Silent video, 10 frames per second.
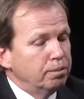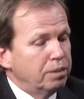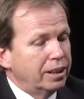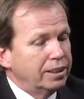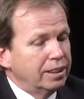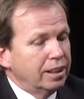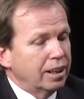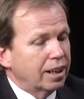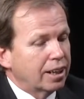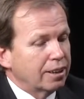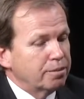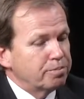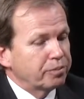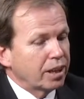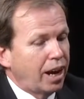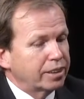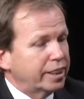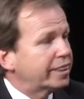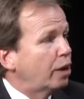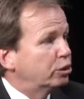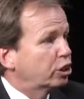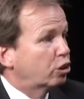But I think that was a